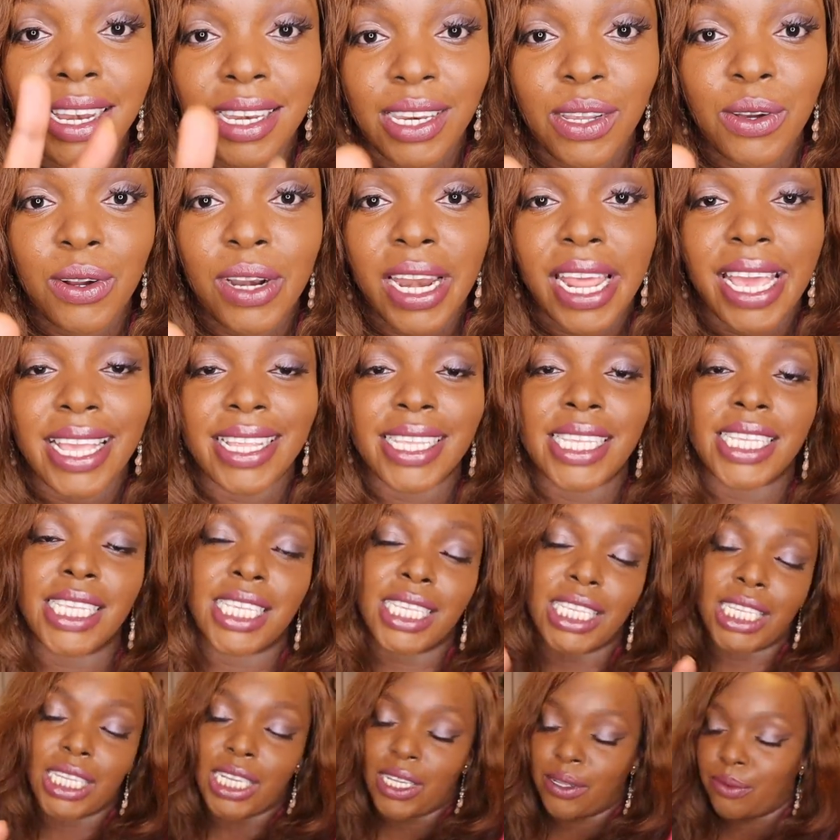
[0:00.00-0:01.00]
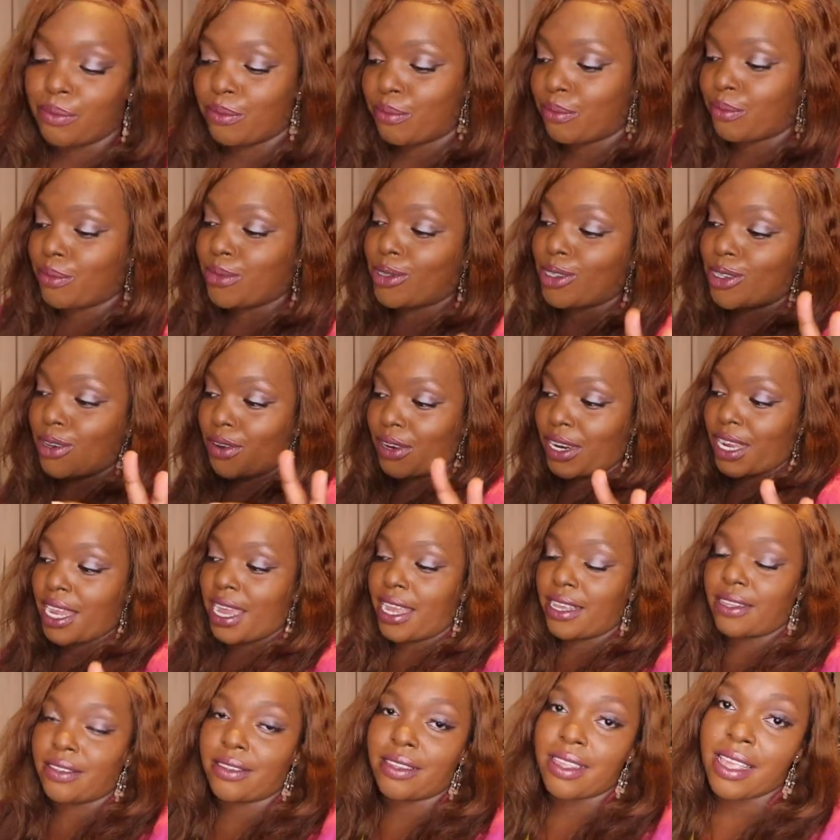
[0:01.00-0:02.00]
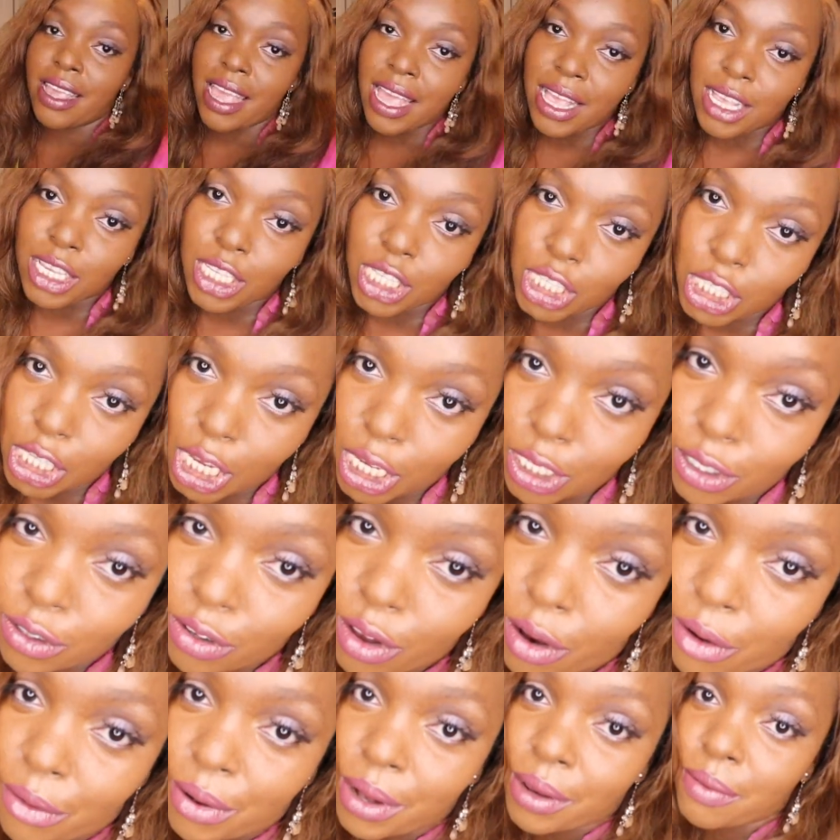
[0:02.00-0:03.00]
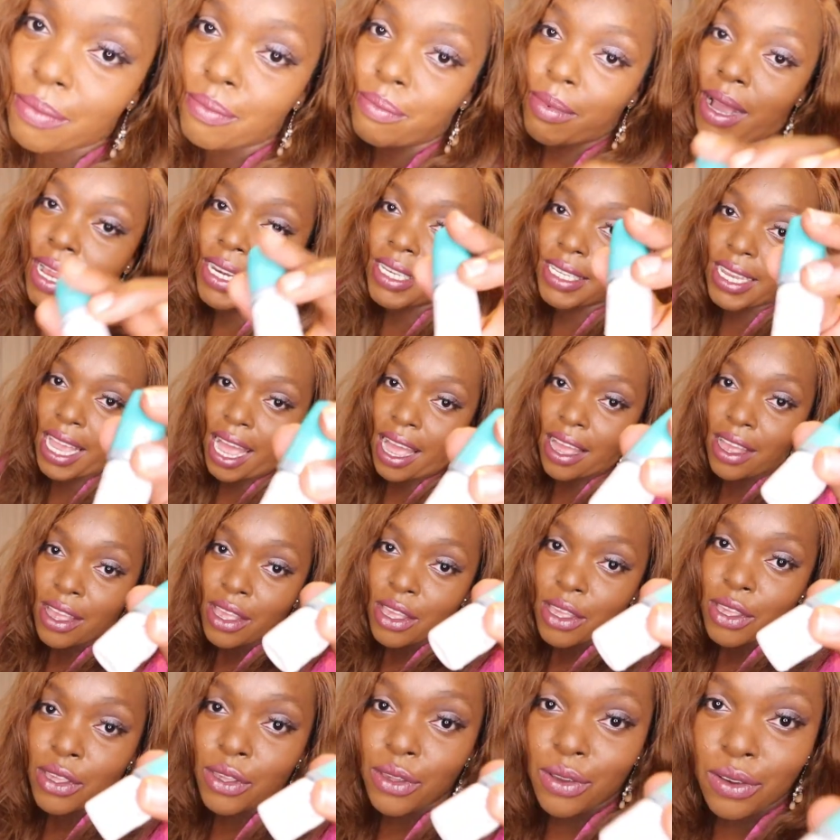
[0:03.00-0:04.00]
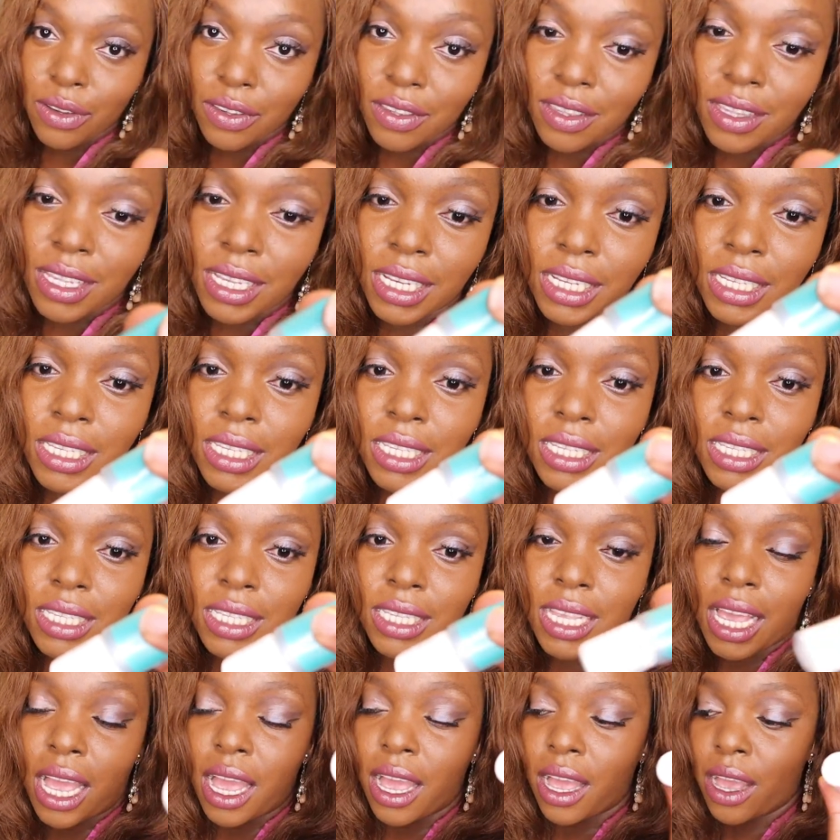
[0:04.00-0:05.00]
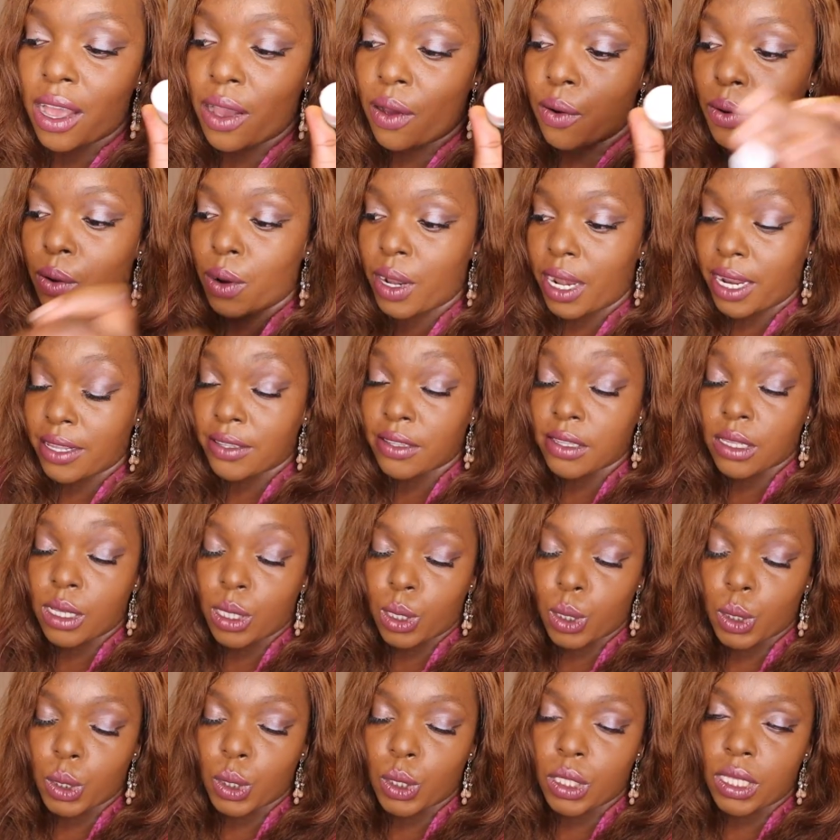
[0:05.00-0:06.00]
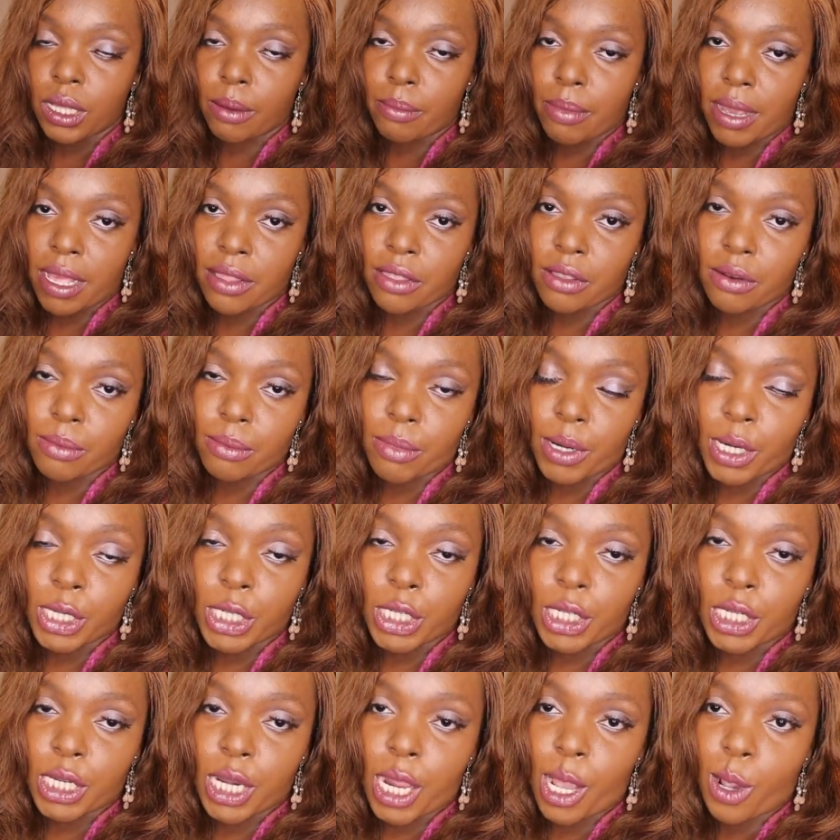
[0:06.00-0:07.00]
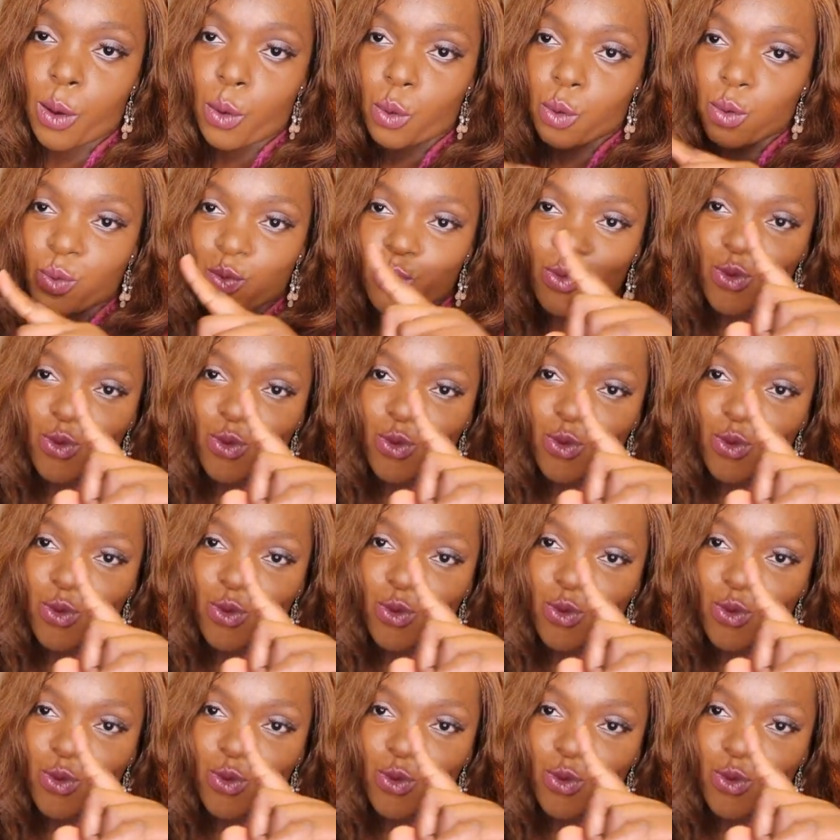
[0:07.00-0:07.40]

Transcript: New lens. Sorry guys. So sorry, but yeah, use this. Let's go to the bathroom right now.